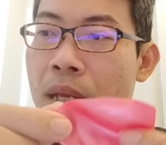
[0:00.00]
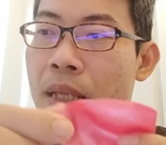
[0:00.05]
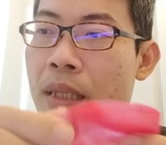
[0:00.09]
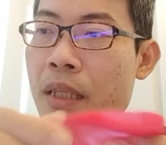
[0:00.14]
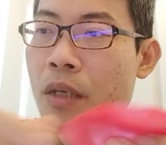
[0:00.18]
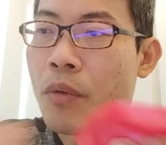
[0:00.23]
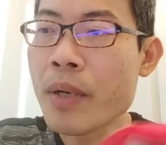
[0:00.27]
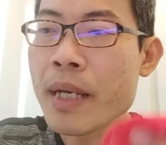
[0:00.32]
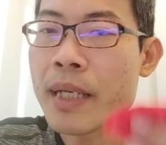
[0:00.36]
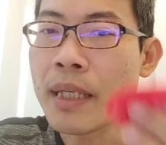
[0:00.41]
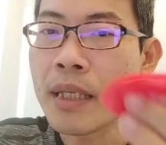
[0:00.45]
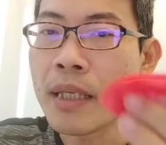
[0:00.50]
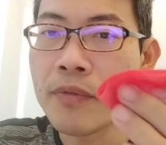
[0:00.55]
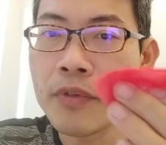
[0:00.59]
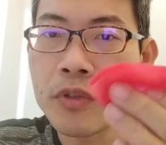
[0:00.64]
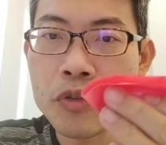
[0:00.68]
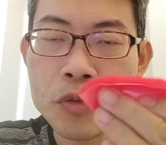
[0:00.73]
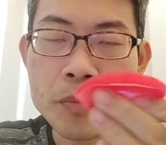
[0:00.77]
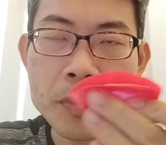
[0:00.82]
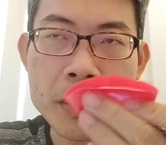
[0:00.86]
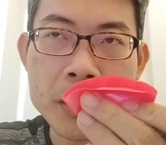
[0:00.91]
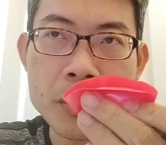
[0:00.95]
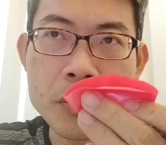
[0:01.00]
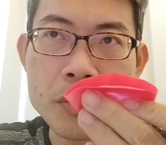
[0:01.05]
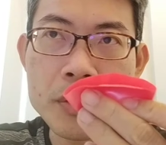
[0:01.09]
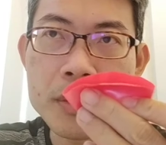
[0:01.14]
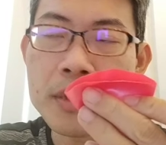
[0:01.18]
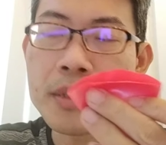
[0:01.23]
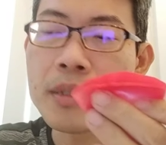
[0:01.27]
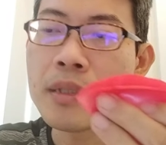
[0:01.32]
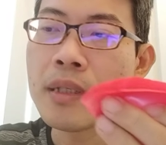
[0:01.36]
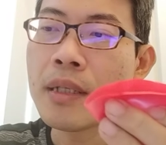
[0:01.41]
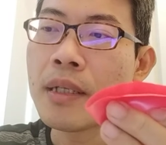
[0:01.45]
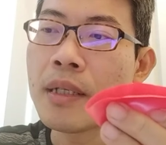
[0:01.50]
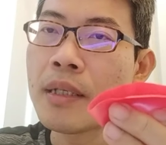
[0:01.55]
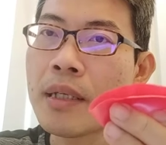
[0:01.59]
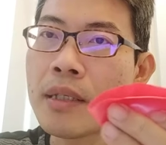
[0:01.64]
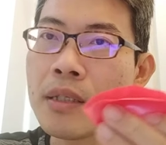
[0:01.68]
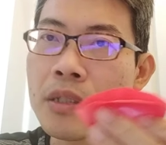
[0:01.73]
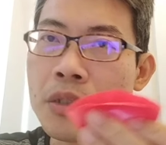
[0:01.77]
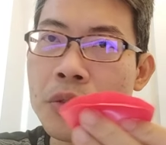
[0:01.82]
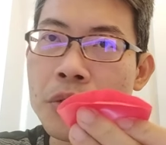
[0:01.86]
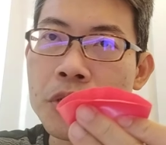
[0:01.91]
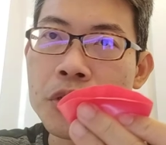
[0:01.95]
Now why I give you 2 balloons, there's
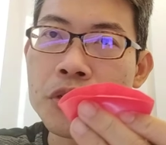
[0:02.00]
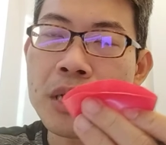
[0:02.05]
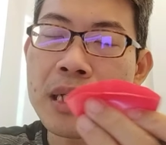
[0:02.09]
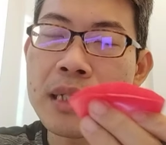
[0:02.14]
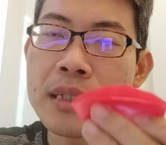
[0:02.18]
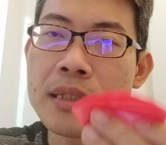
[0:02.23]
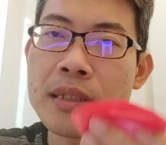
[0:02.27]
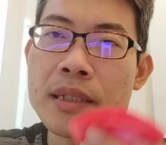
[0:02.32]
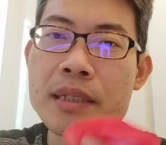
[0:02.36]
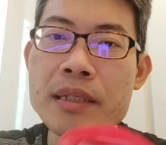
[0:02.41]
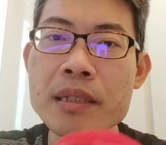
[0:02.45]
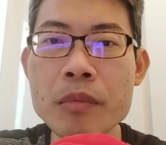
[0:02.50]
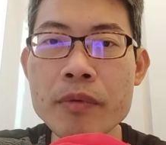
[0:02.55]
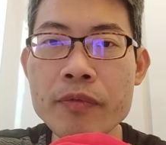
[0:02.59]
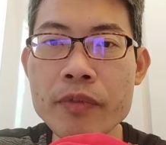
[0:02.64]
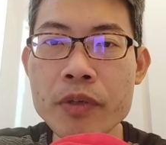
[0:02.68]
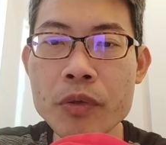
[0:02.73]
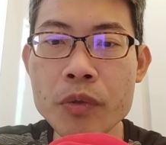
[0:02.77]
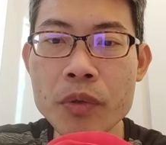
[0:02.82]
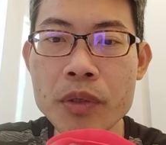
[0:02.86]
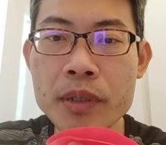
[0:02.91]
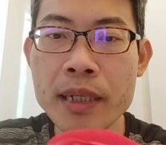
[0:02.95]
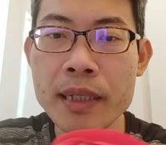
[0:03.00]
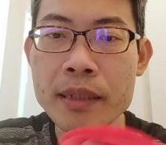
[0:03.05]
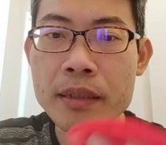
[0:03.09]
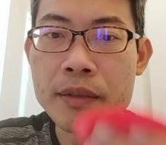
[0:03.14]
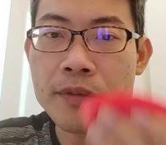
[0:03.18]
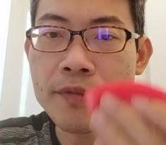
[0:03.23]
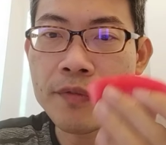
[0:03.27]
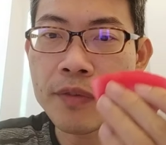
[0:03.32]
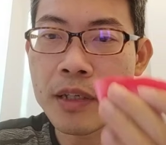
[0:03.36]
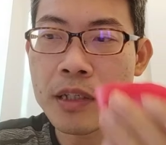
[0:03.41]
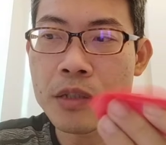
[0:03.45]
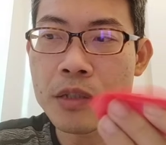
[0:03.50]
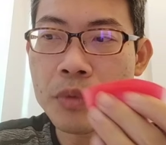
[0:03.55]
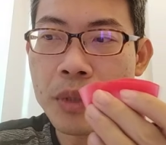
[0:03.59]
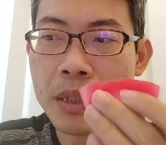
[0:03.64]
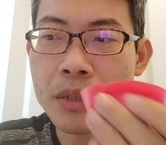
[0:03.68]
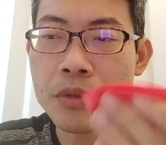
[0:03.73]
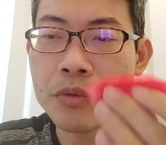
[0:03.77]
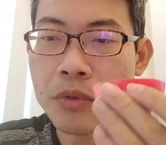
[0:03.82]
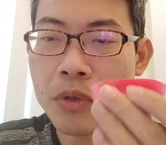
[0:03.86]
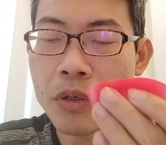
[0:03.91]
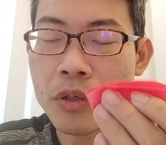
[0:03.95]
a good chance that some of you will cut the first
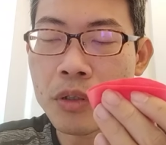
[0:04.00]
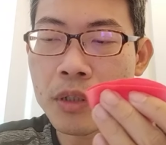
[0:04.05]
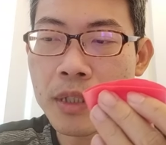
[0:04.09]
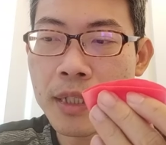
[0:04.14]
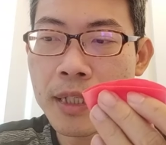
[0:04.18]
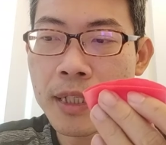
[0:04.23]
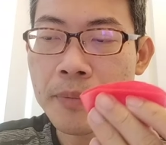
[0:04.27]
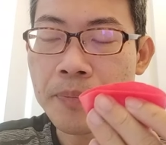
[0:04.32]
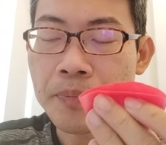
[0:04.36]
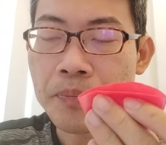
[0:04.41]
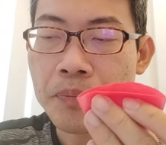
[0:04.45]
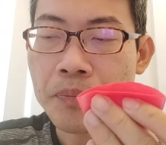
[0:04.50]
one wrongly.